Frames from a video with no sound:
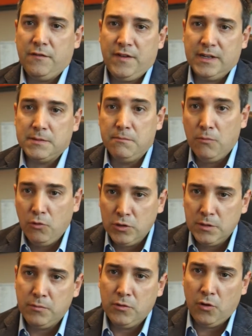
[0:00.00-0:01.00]
affects
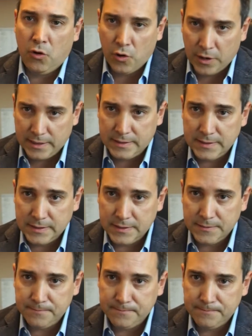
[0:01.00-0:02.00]
multiple organs
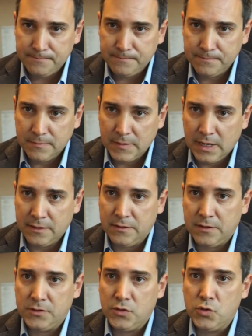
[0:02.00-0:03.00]
and
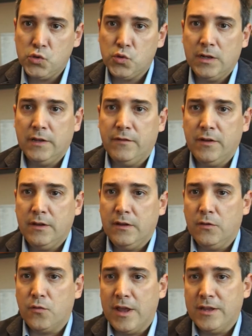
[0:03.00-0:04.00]
there is usually
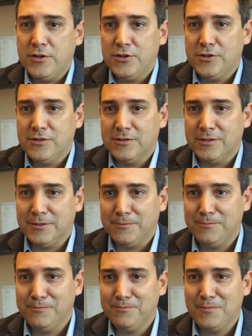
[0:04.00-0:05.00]
very range uh,
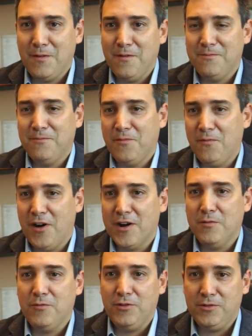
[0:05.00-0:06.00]

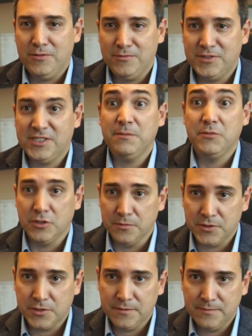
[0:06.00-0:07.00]
variable
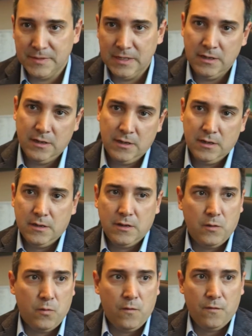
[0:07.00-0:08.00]
symptoms,
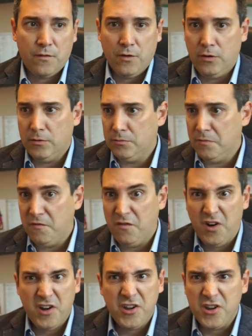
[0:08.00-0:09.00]
from
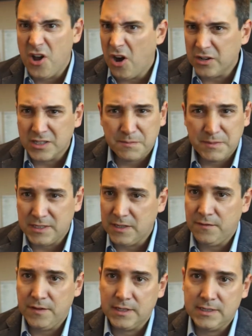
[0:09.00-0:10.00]
very
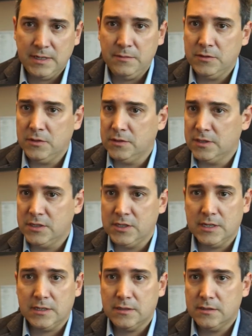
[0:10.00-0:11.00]
non-specific symptoms such
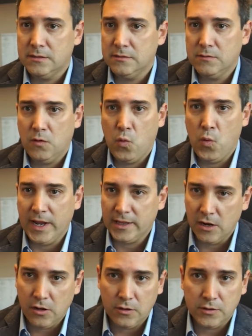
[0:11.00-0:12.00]
as
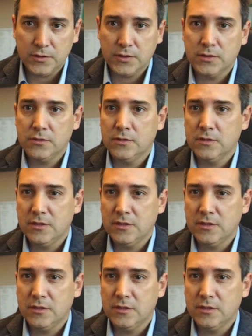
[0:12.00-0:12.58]
weight loss,